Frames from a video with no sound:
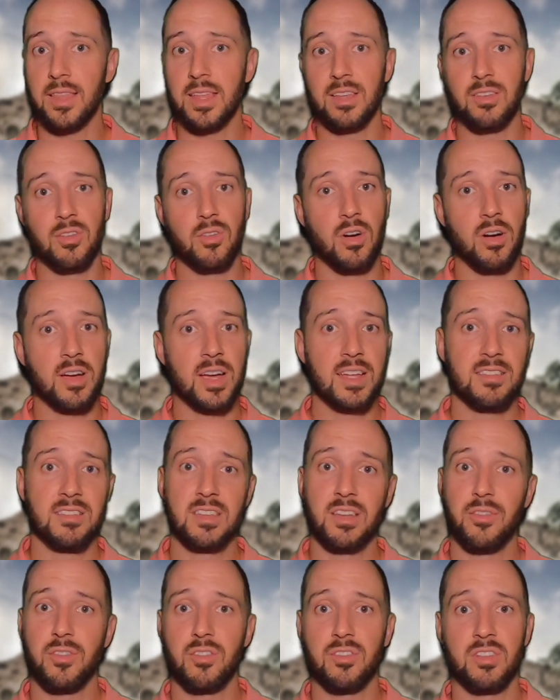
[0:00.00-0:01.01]
They do all kinds of
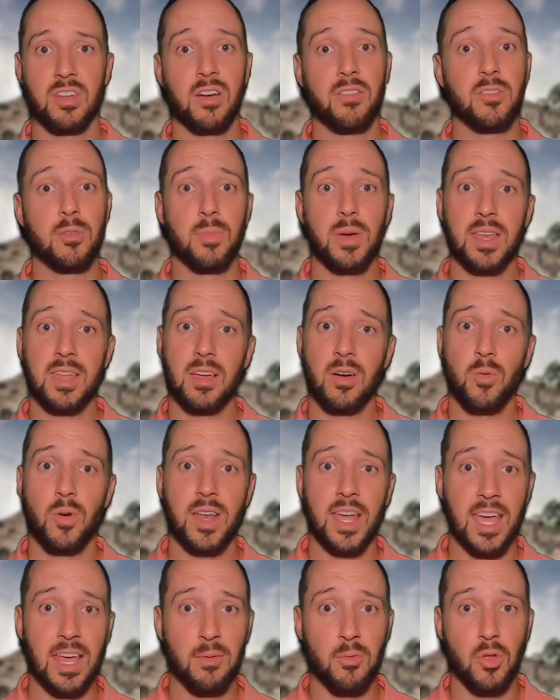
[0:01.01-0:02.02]
different stuff depending on what
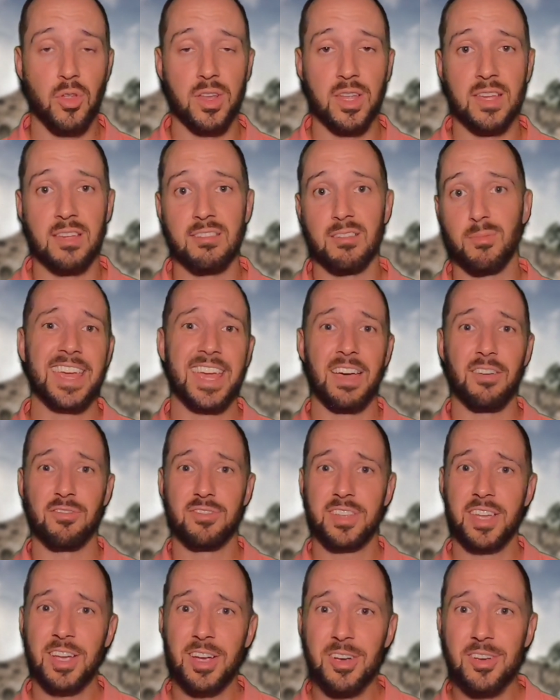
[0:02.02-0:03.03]
animal it is. They have
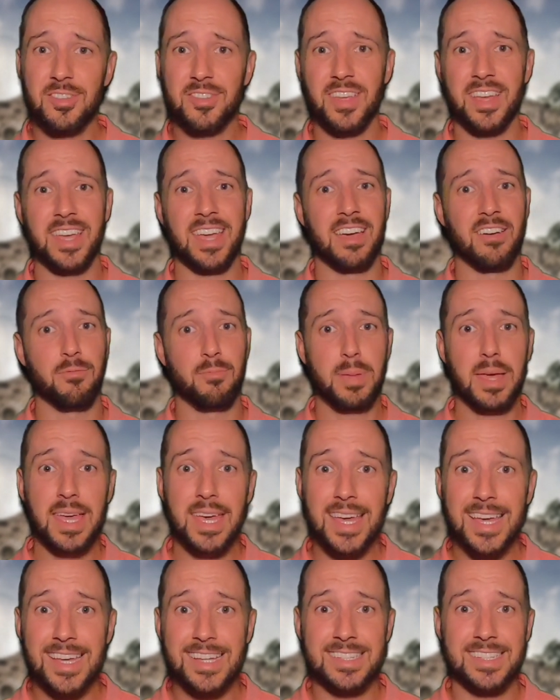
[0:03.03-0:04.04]
steers, they have
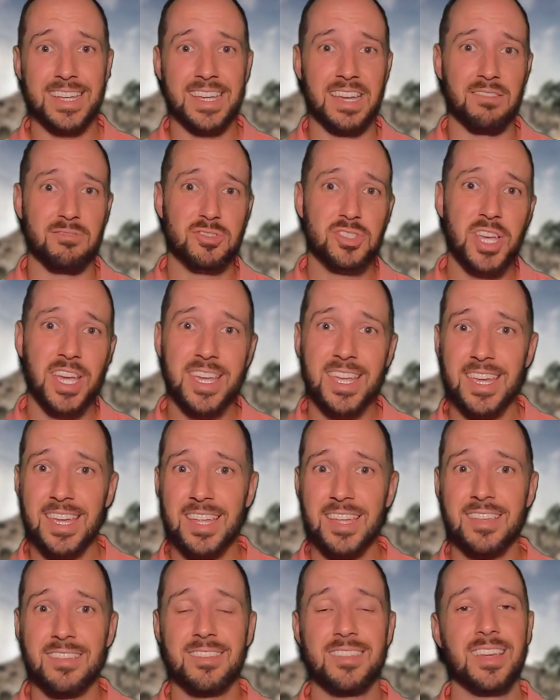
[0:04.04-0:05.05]
pigs, they have
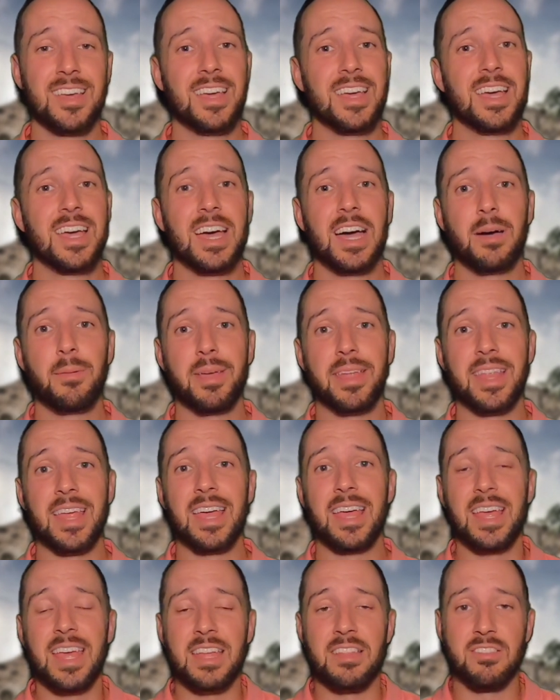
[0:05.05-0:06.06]
chickens. I mean,
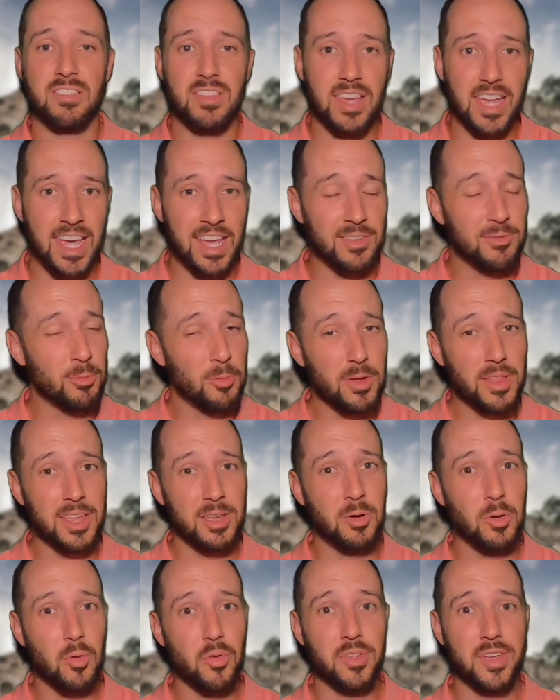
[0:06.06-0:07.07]
it's really
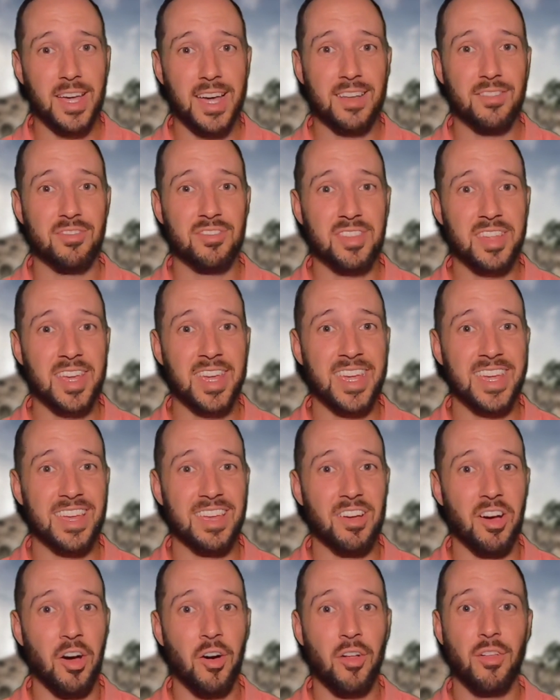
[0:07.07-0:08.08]
cool to kind of see
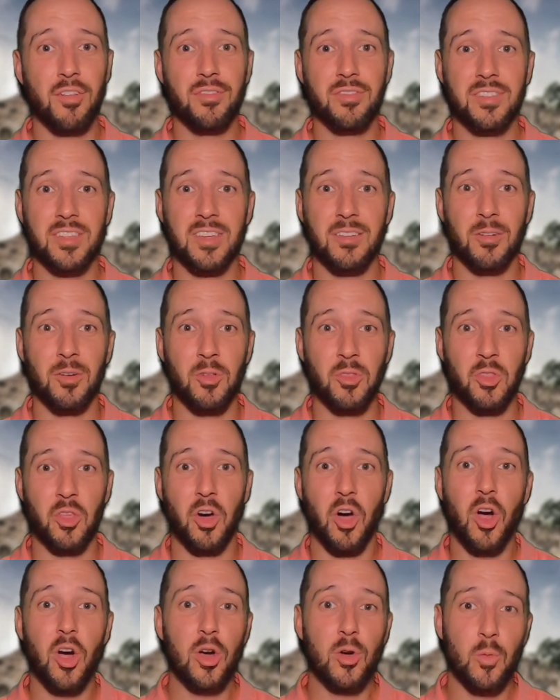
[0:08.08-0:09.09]
all of the
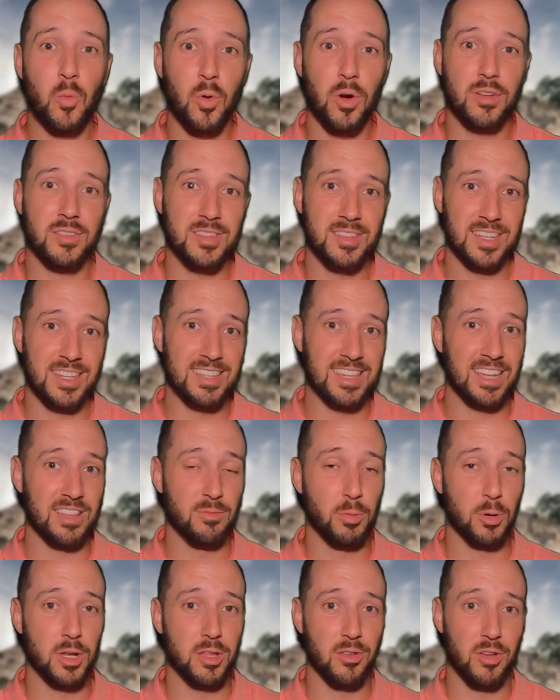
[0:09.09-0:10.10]
hard work that these kids
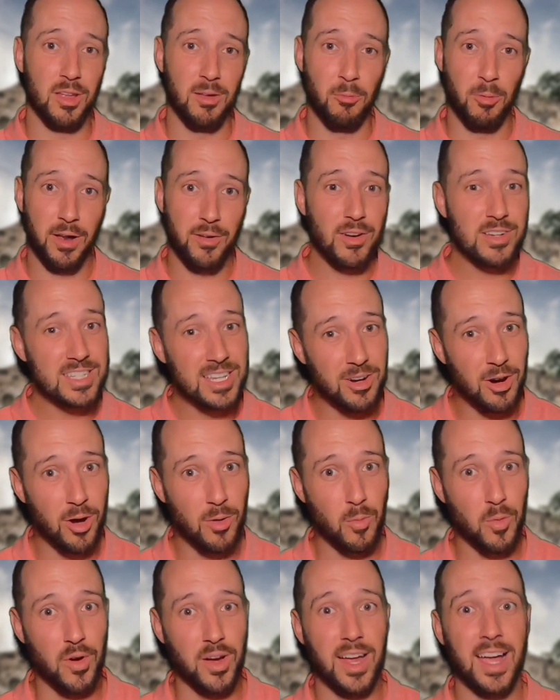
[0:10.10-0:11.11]
put into it. And whenever I say hard
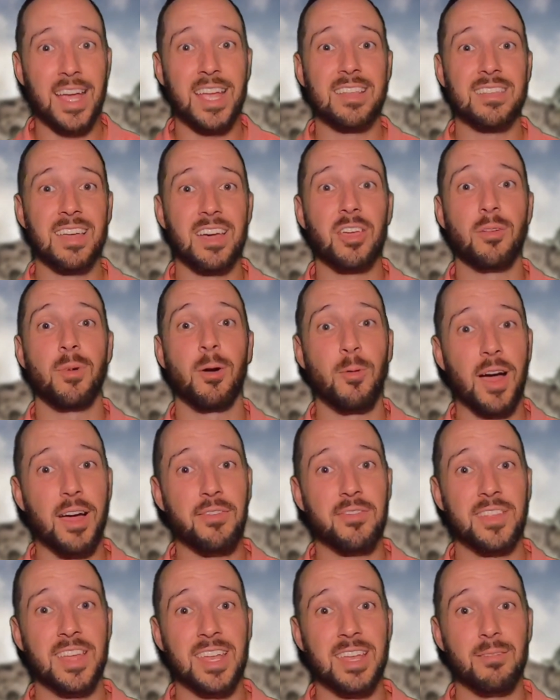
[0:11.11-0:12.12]
work, I can tell you, my
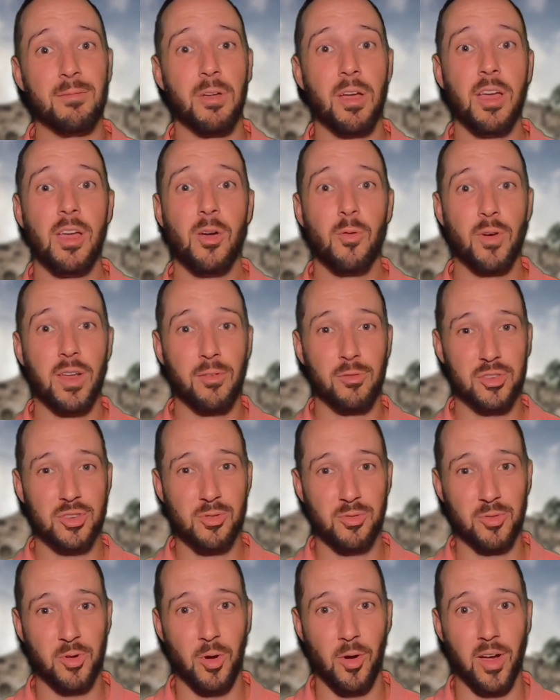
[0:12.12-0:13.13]
wife did it whenever she
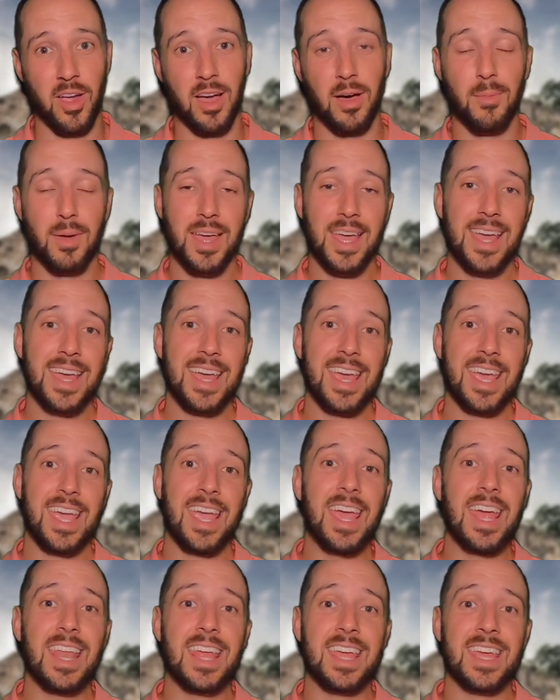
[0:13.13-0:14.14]
was growing up.
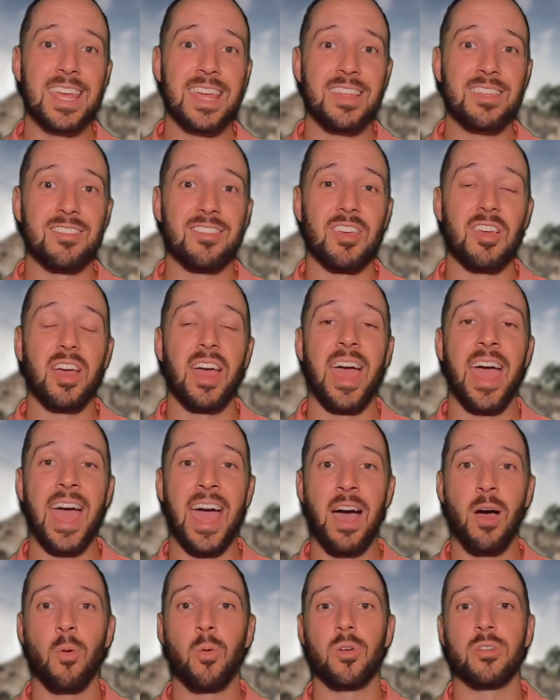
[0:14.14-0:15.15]
It is
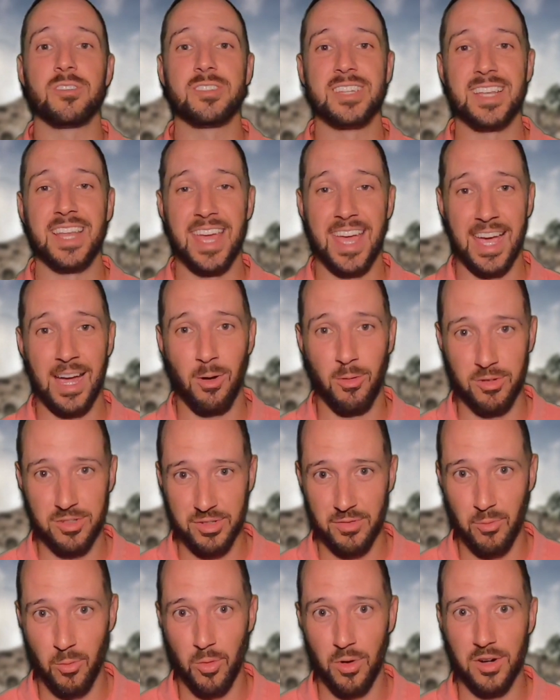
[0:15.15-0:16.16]
hours and hours
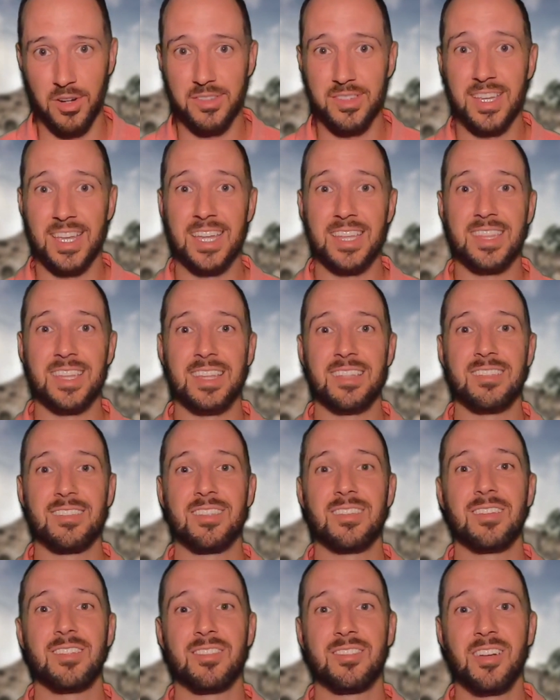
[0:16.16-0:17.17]
of work to get these
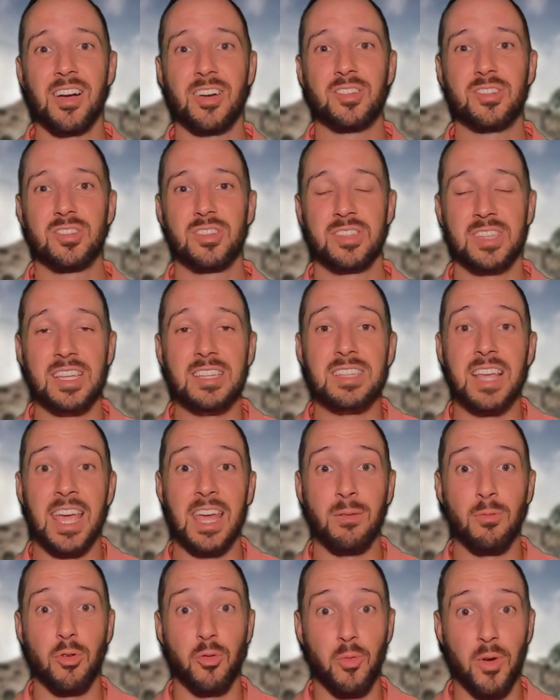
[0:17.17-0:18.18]

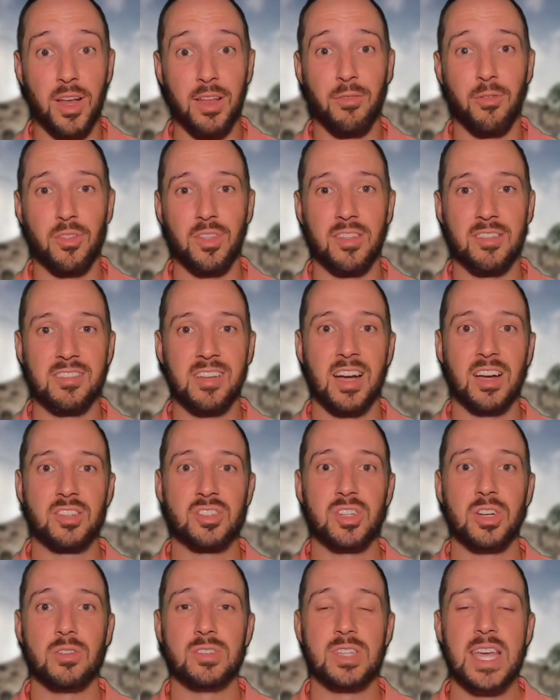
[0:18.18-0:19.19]
animals ready for these stock
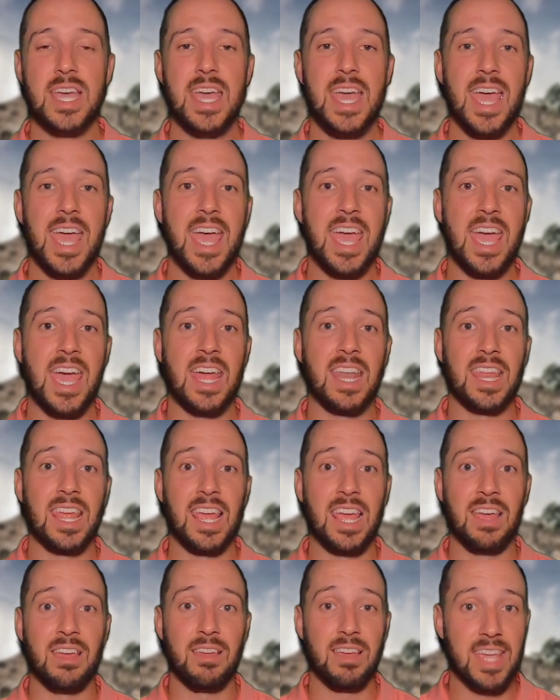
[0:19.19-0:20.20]
shows, and
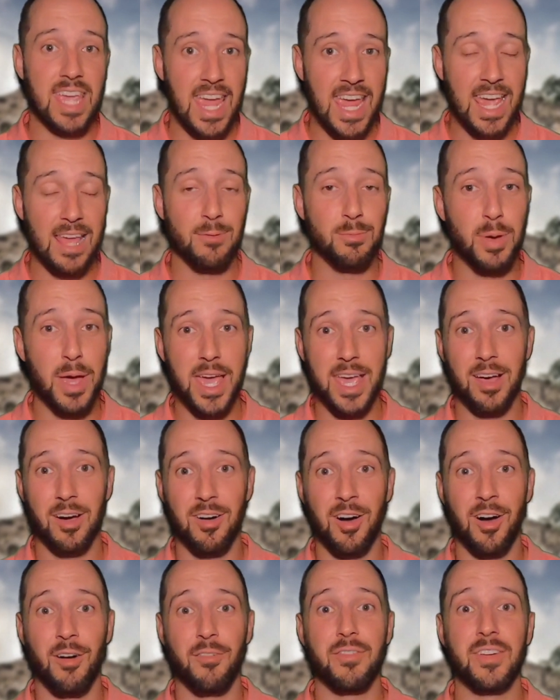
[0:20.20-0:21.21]
it can pay
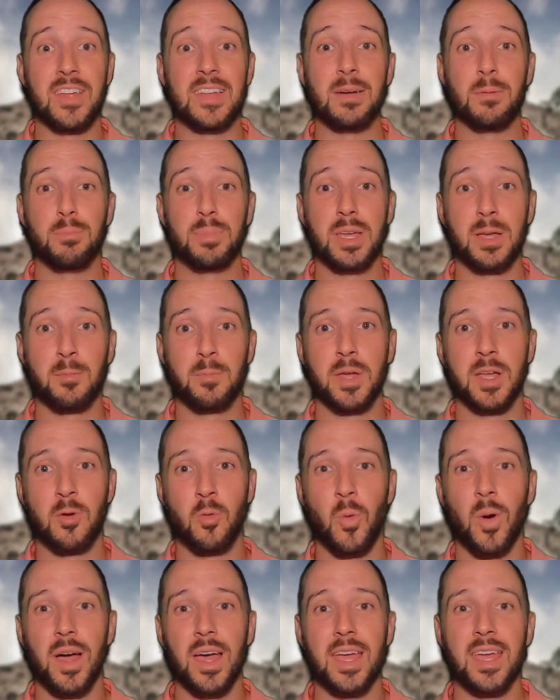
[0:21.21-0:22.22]
off in a big
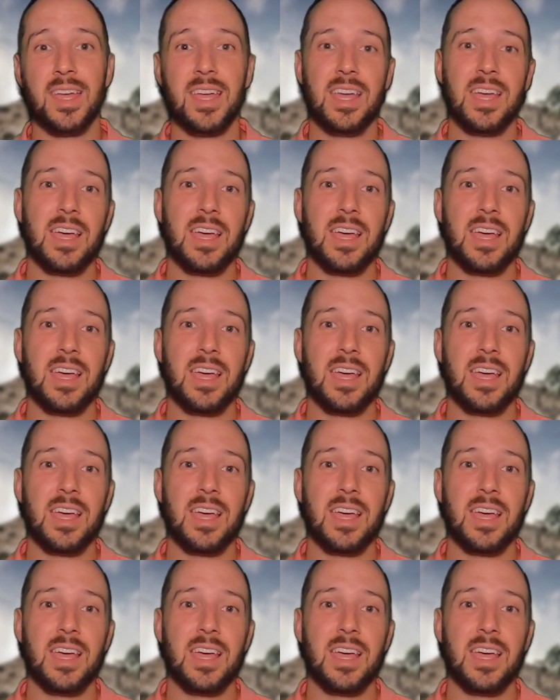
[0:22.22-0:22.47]
way.